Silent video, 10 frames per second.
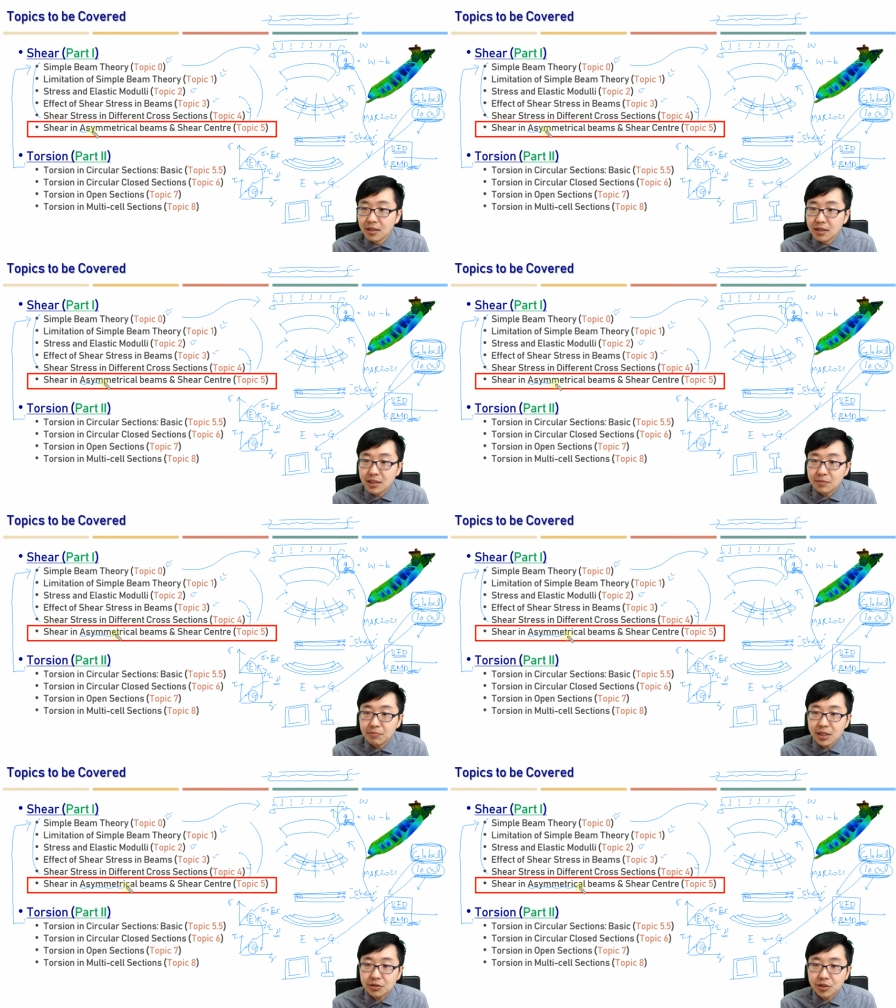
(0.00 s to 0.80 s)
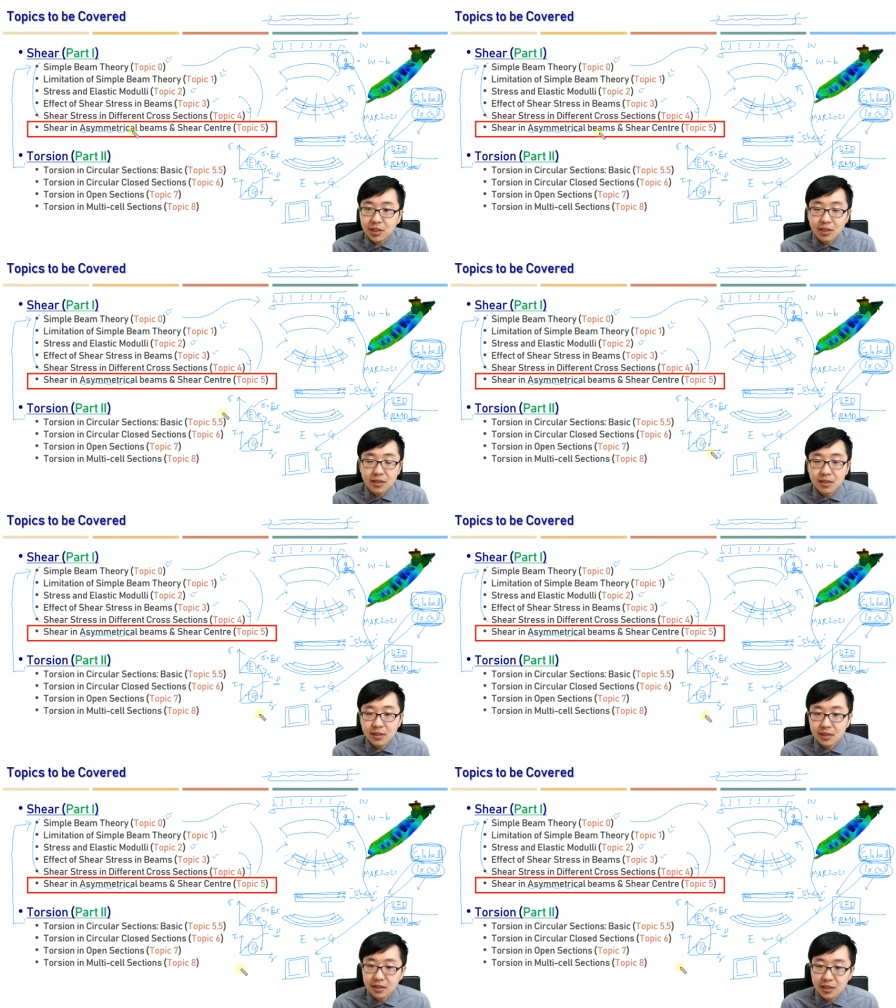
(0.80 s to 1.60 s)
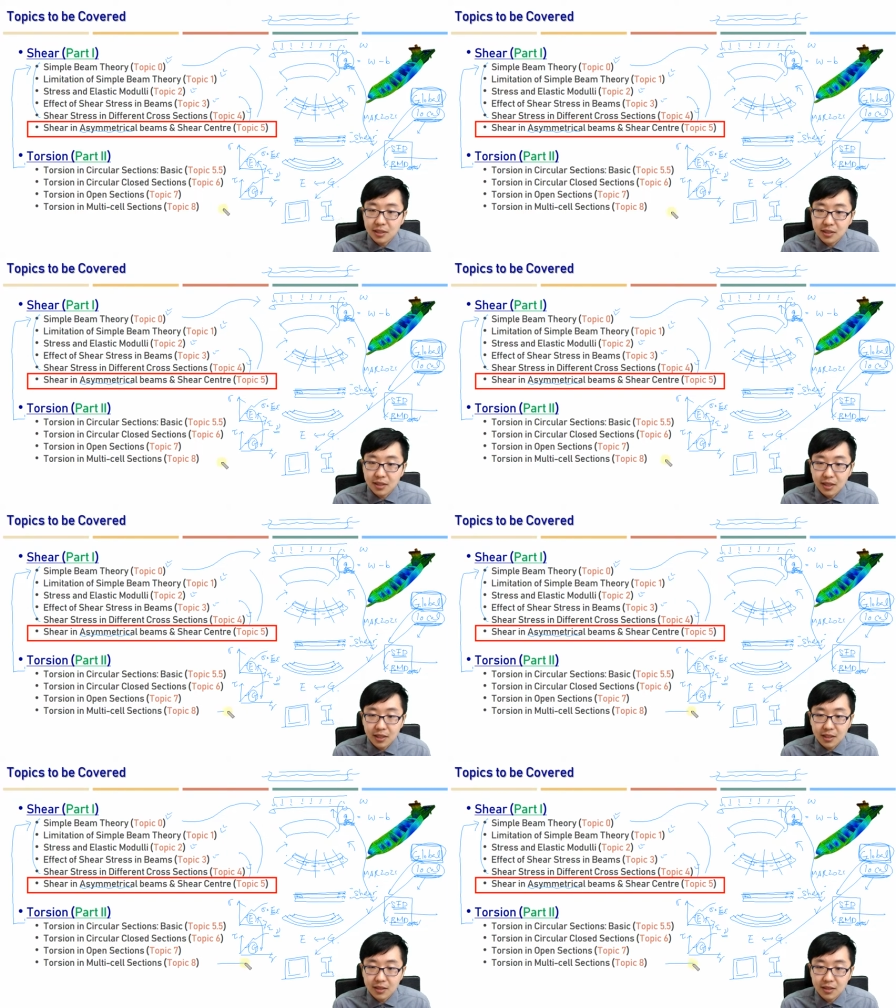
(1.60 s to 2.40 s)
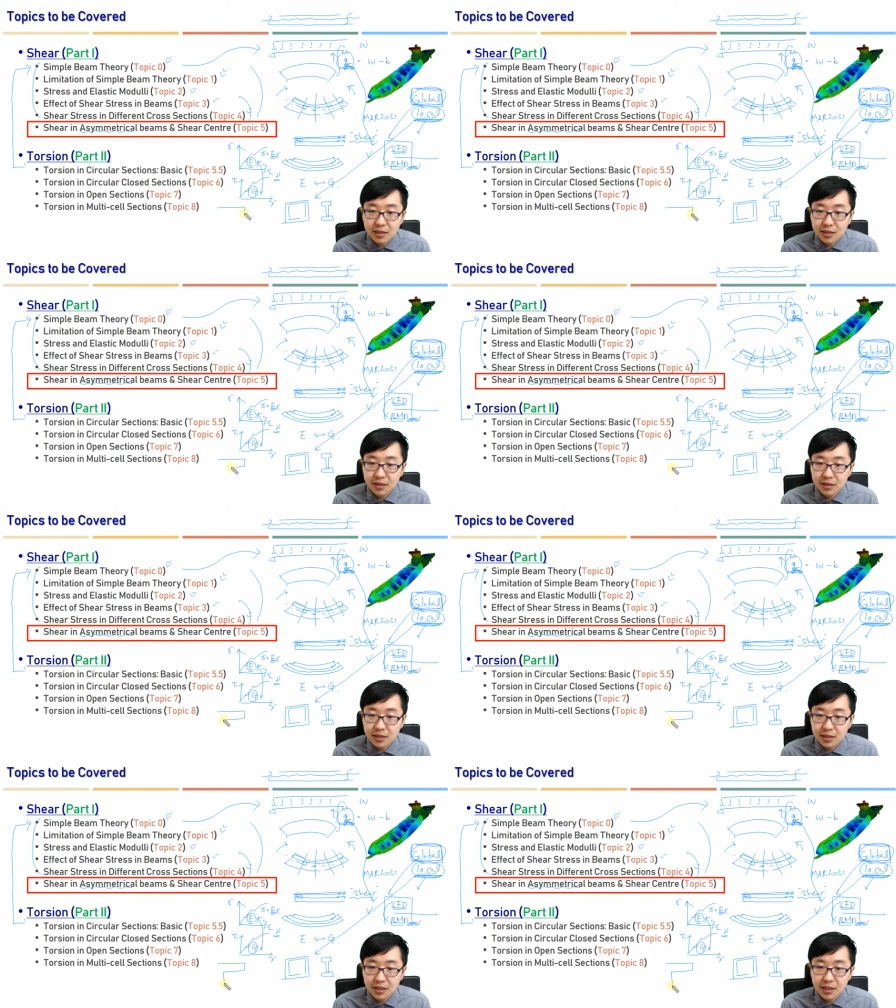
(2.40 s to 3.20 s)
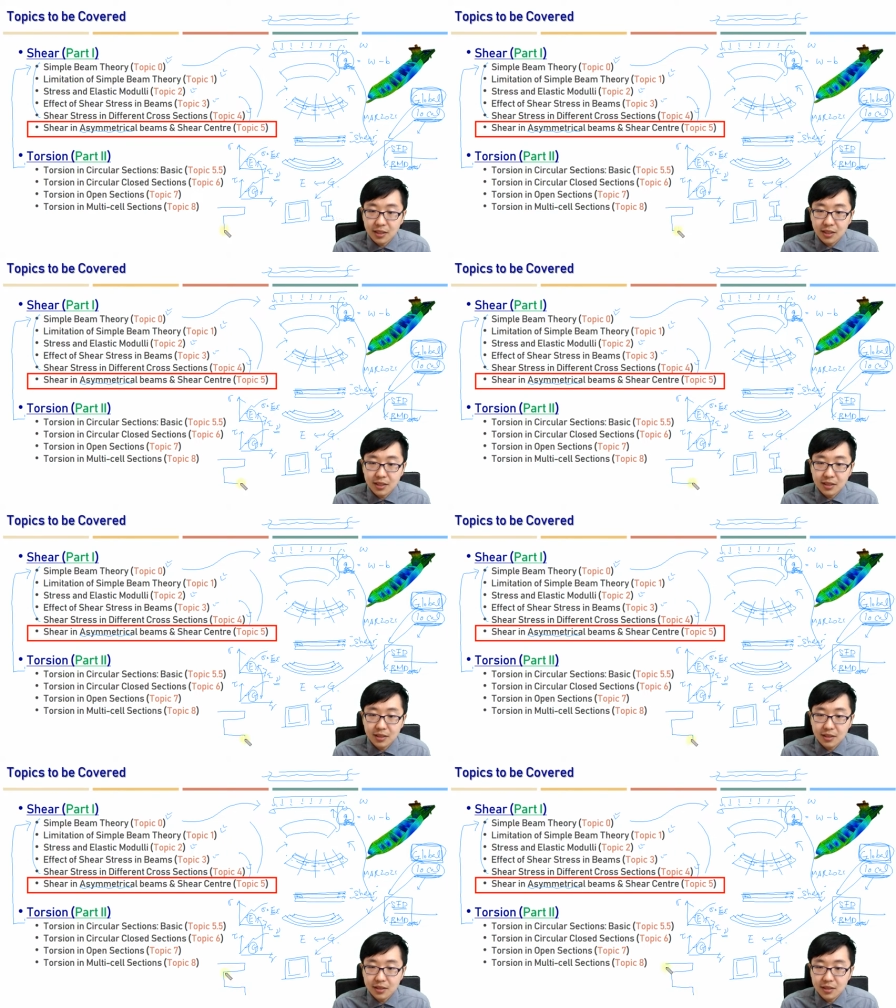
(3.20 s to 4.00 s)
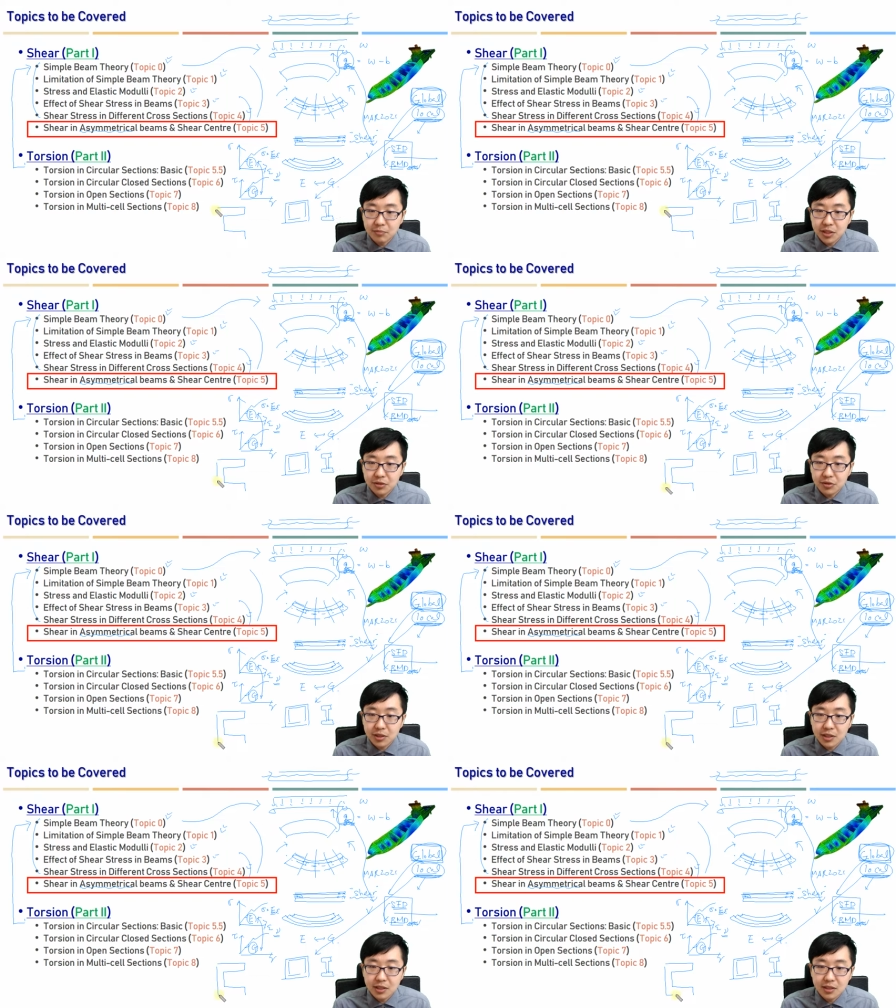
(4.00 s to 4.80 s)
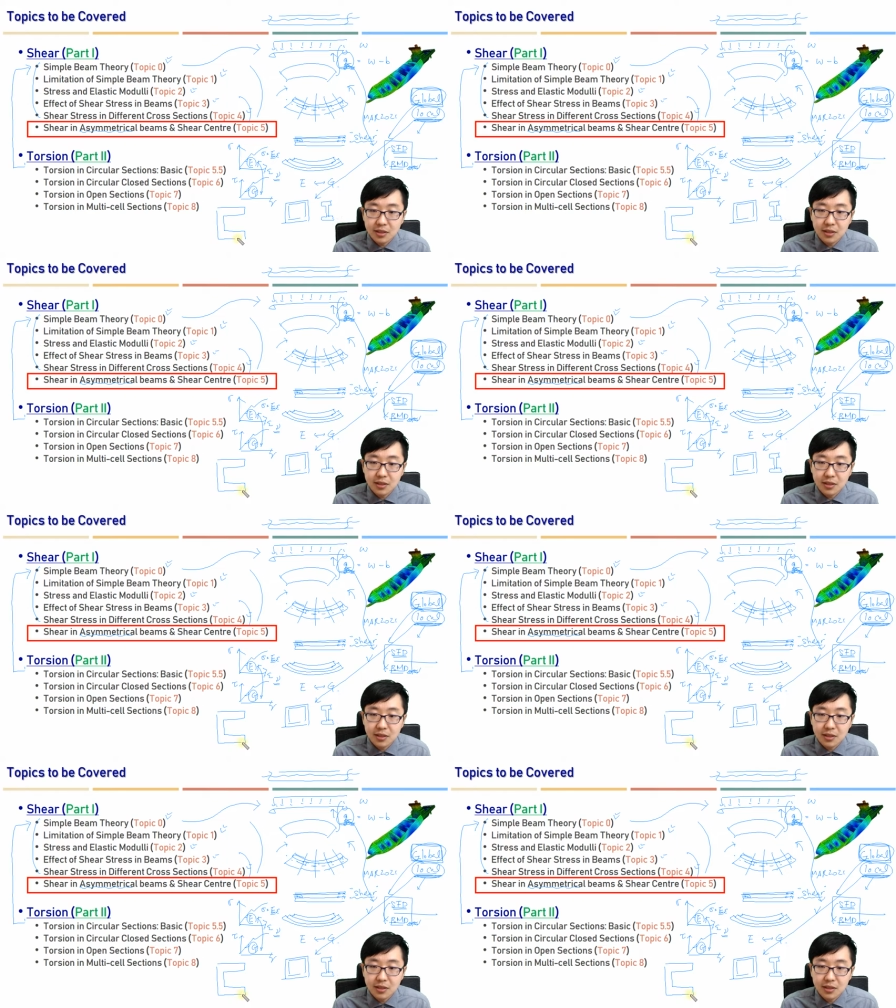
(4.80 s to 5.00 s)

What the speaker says: symmetrical, is like this kind of symmetrical